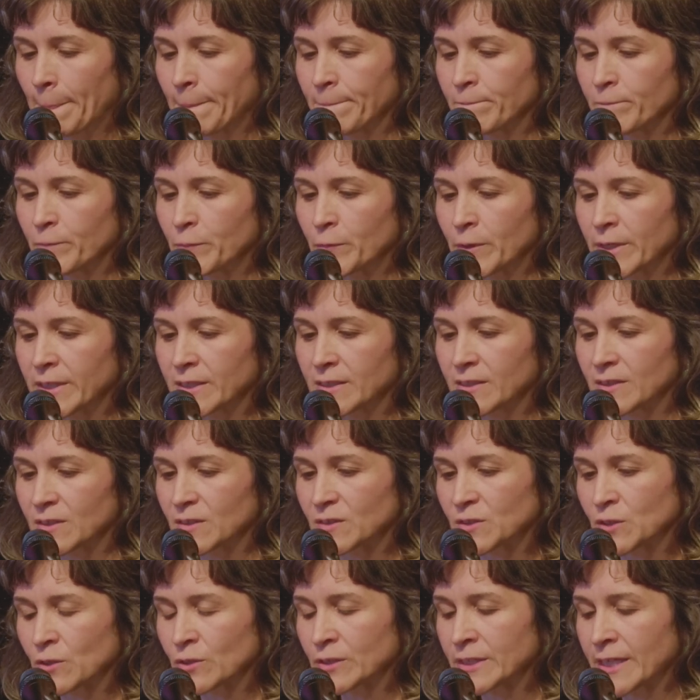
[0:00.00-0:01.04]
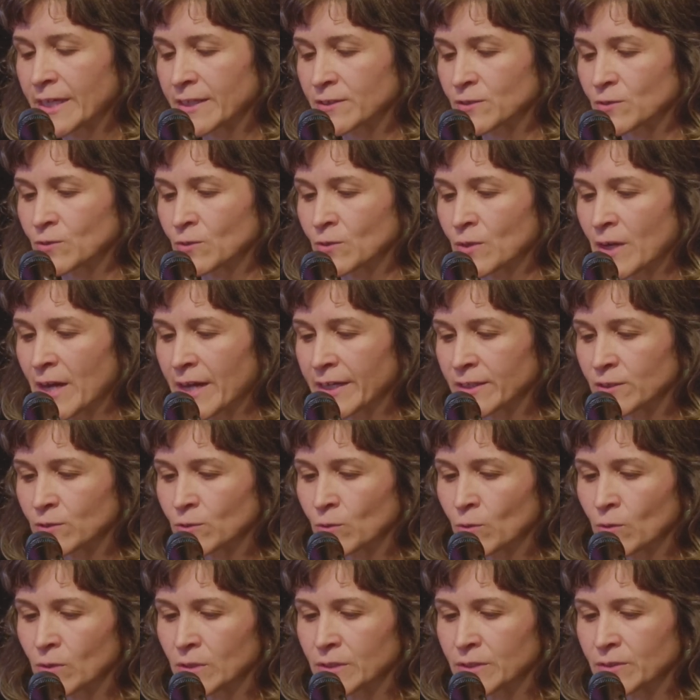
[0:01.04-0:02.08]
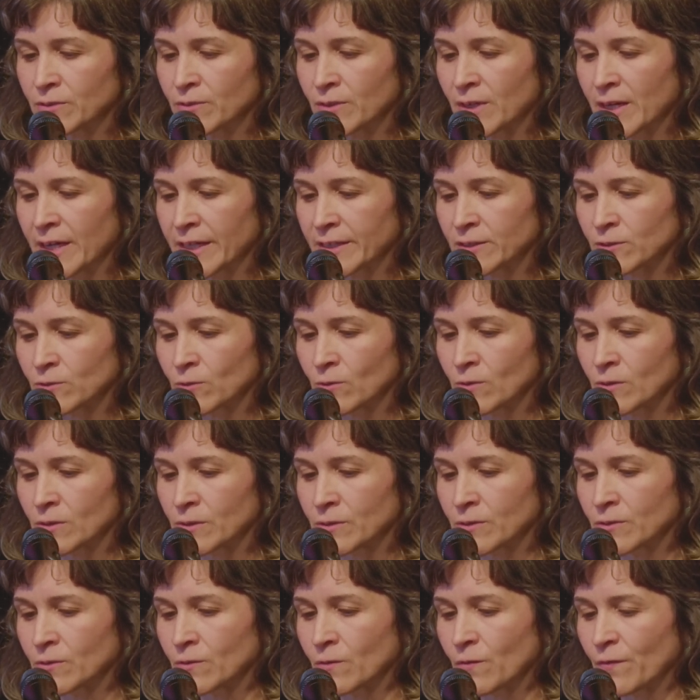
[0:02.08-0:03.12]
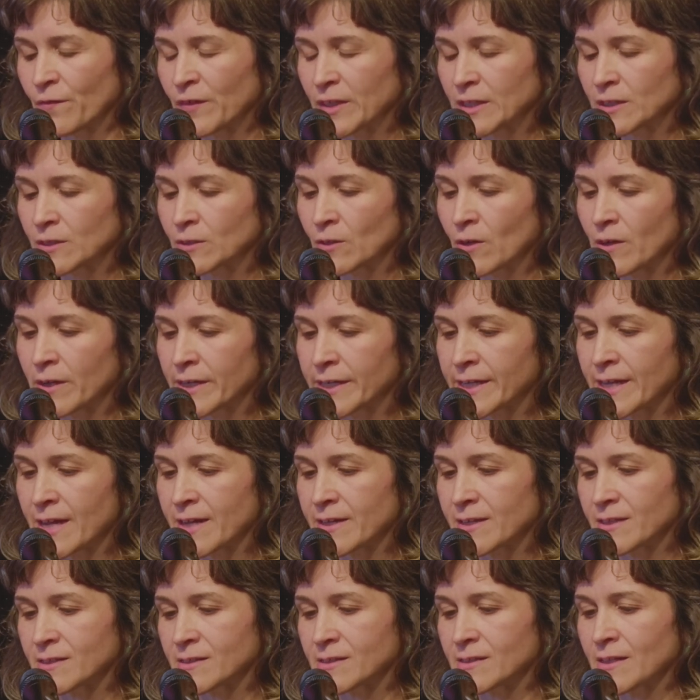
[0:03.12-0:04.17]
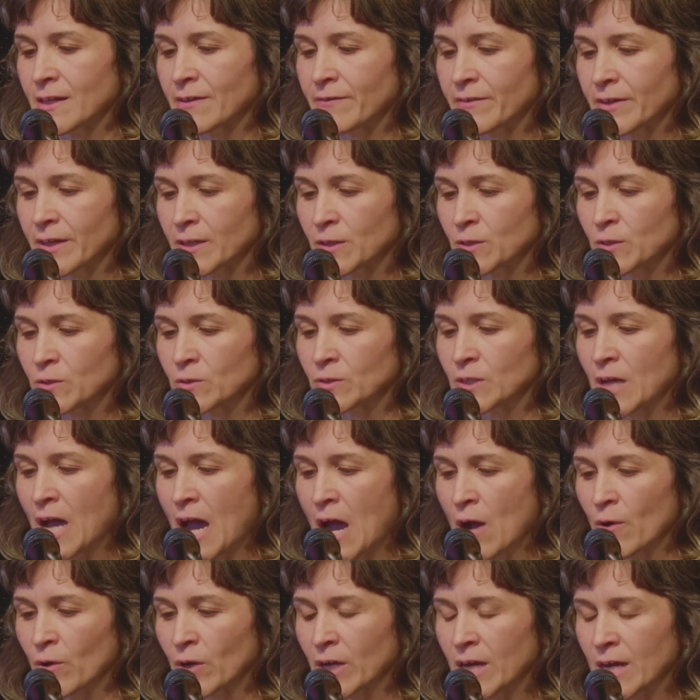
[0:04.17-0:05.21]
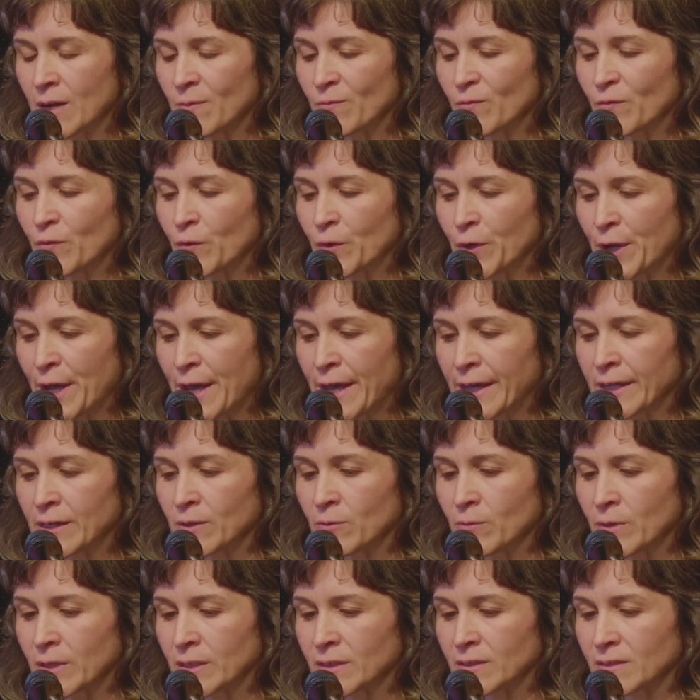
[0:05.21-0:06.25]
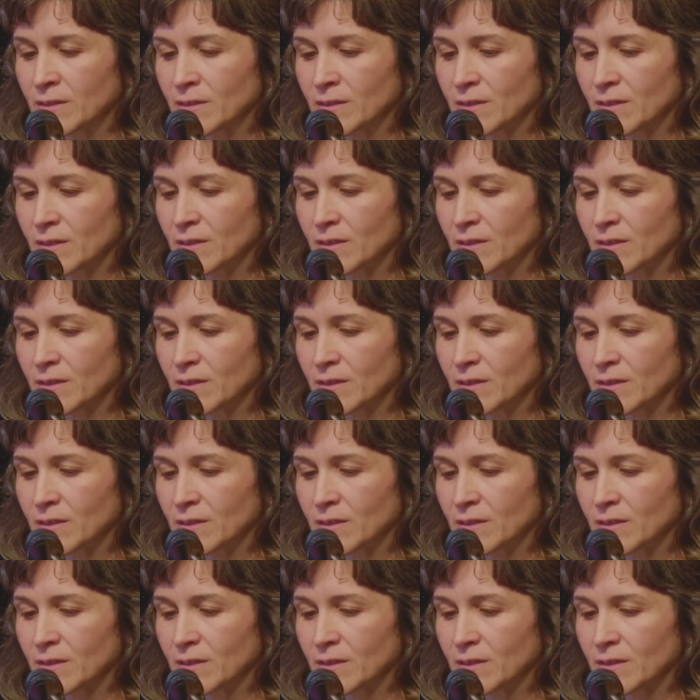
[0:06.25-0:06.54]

When ti ho detto, I told you, Vittoria is never a good outcome for anyone.